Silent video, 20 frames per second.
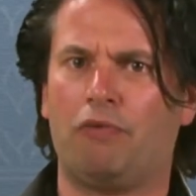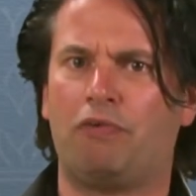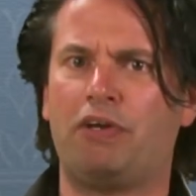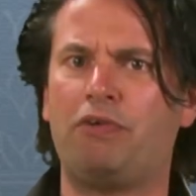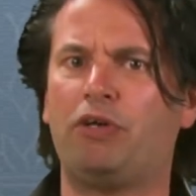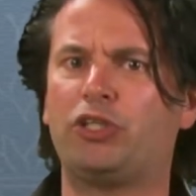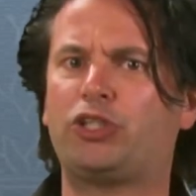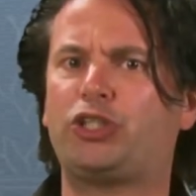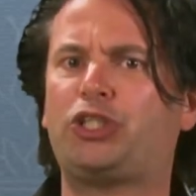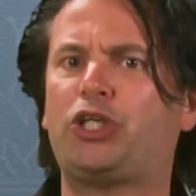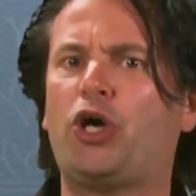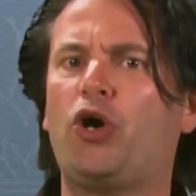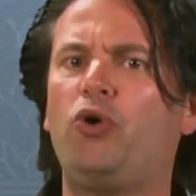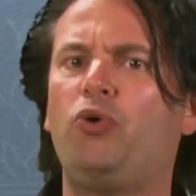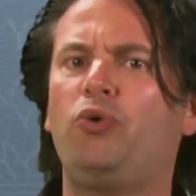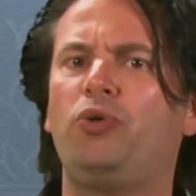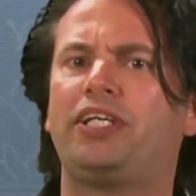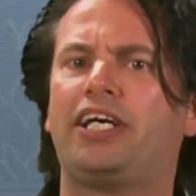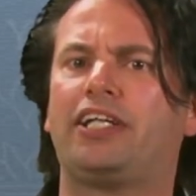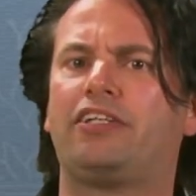We will
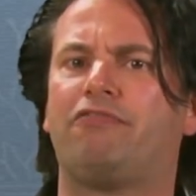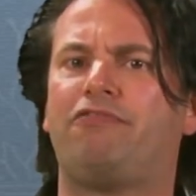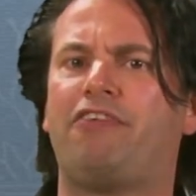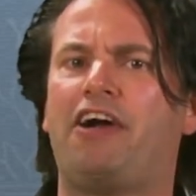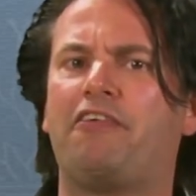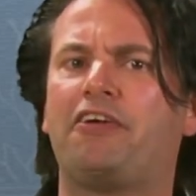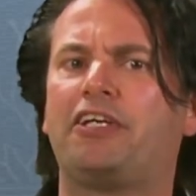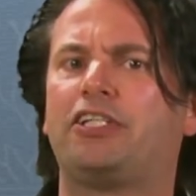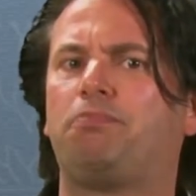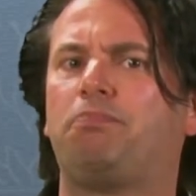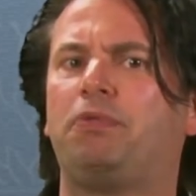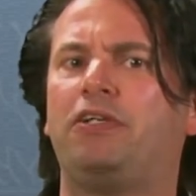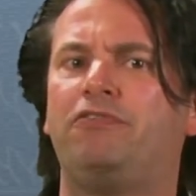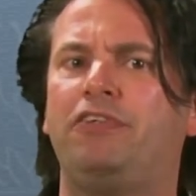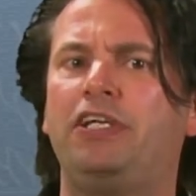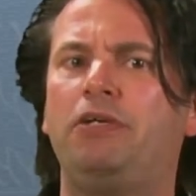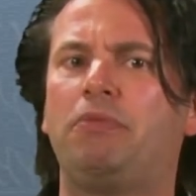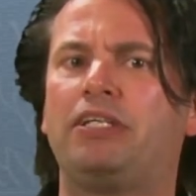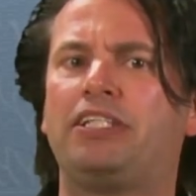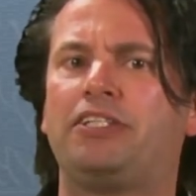show that the various
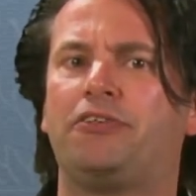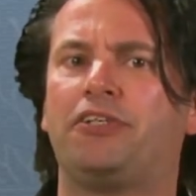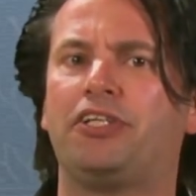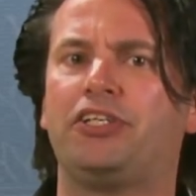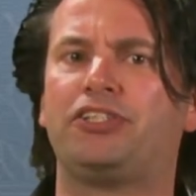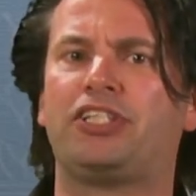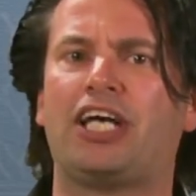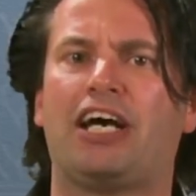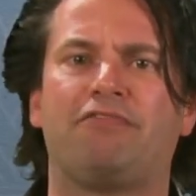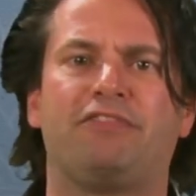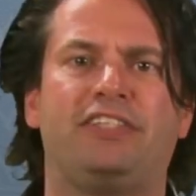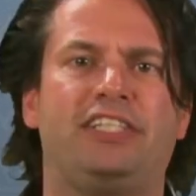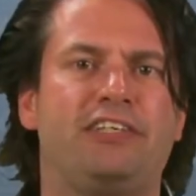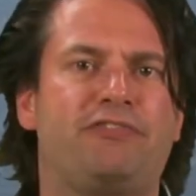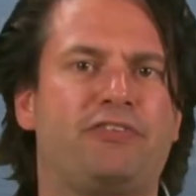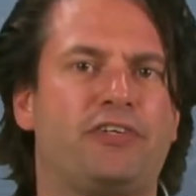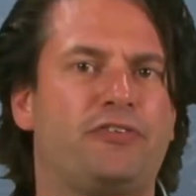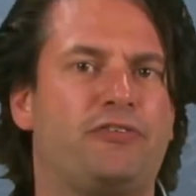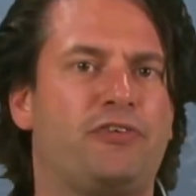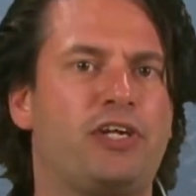PV materials have
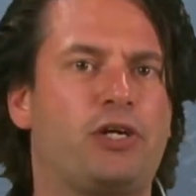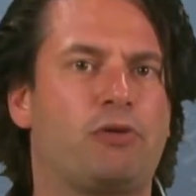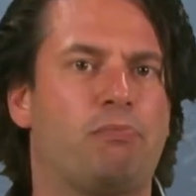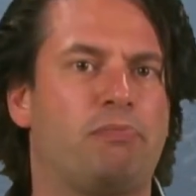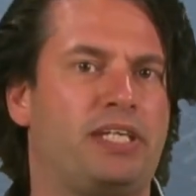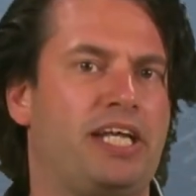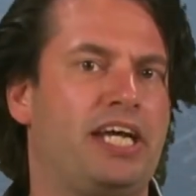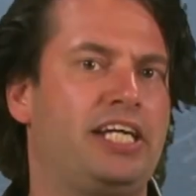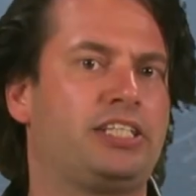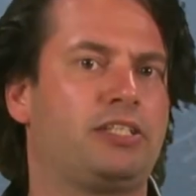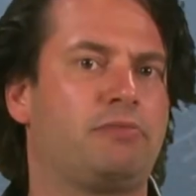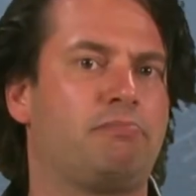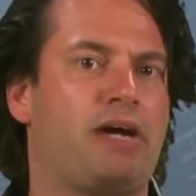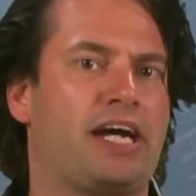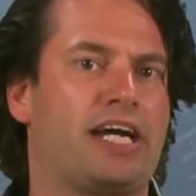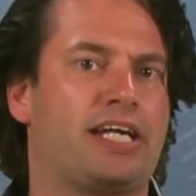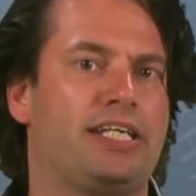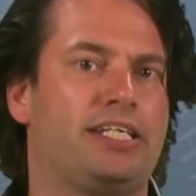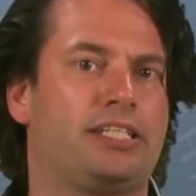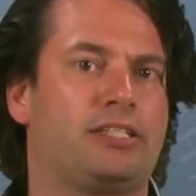different recombination
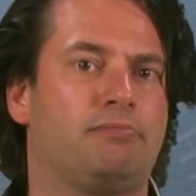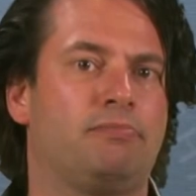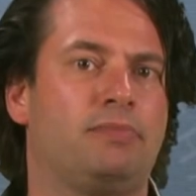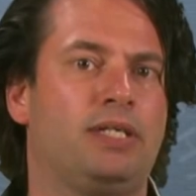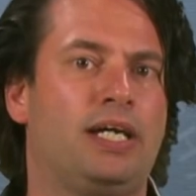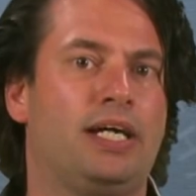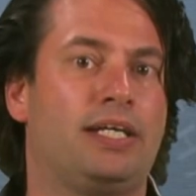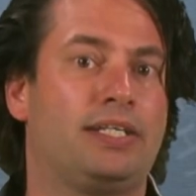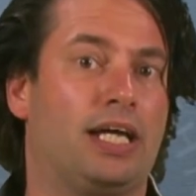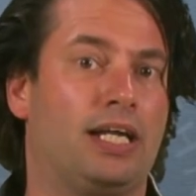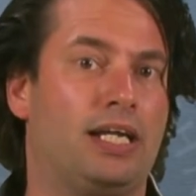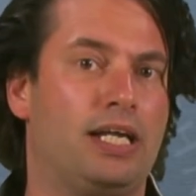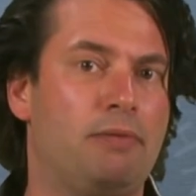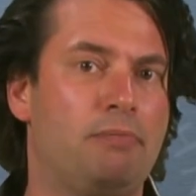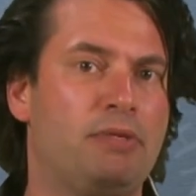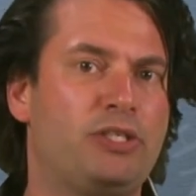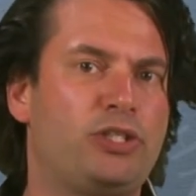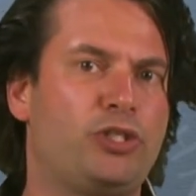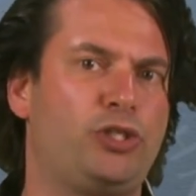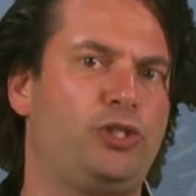mechanisms that
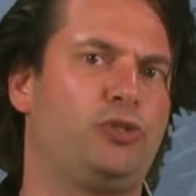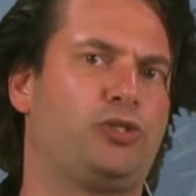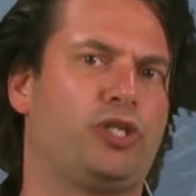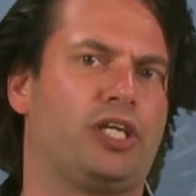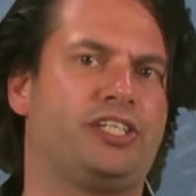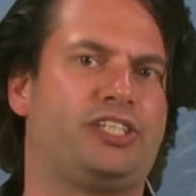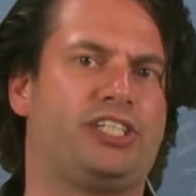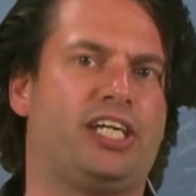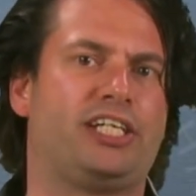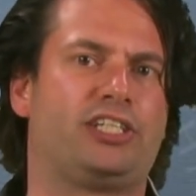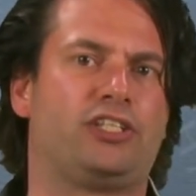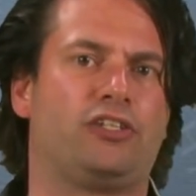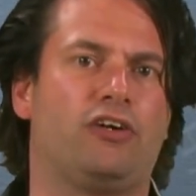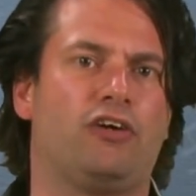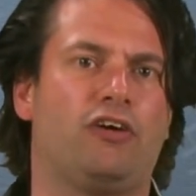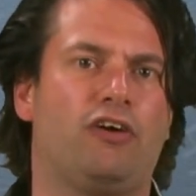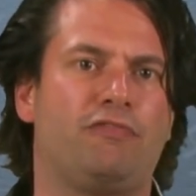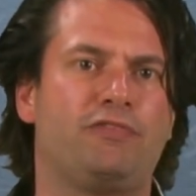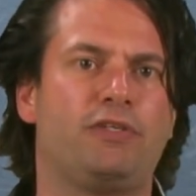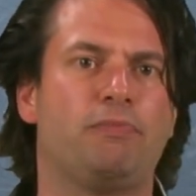limit the utilization
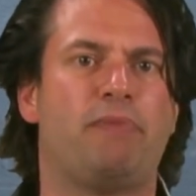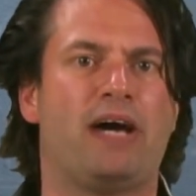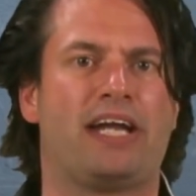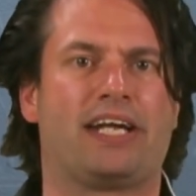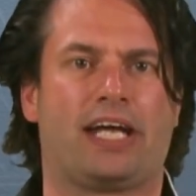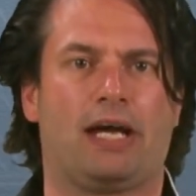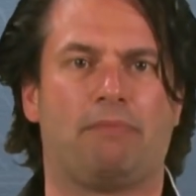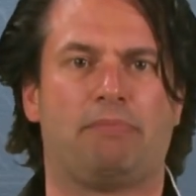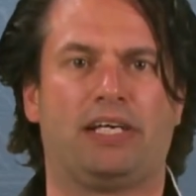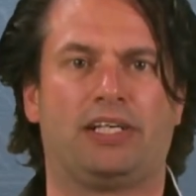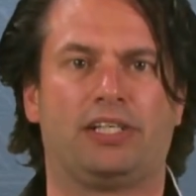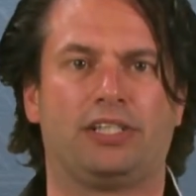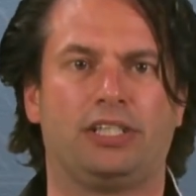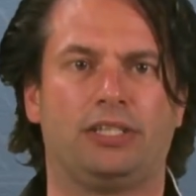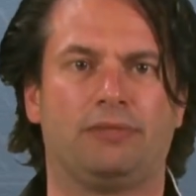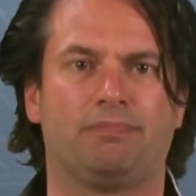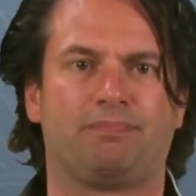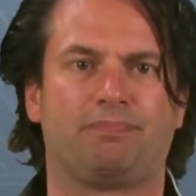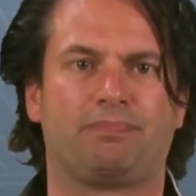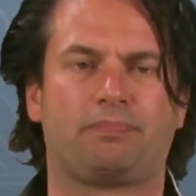of the band gap
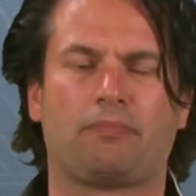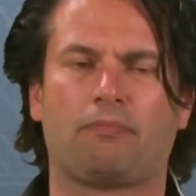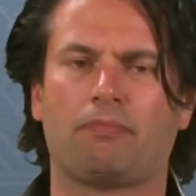energy.